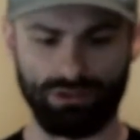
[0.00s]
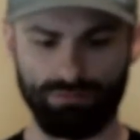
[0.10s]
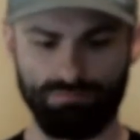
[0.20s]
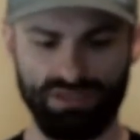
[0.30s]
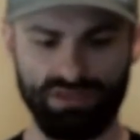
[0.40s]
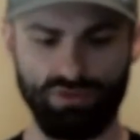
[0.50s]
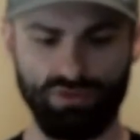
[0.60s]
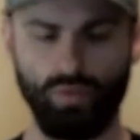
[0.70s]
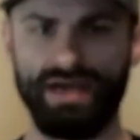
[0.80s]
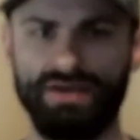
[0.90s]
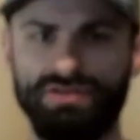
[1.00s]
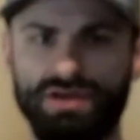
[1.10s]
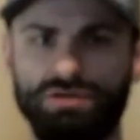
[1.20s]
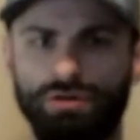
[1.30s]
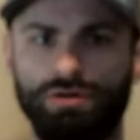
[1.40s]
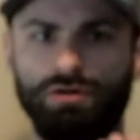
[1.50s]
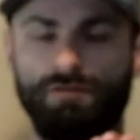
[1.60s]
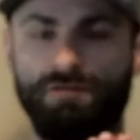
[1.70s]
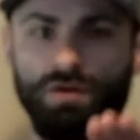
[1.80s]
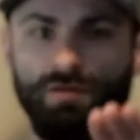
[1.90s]
could be the way that
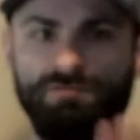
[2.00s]
your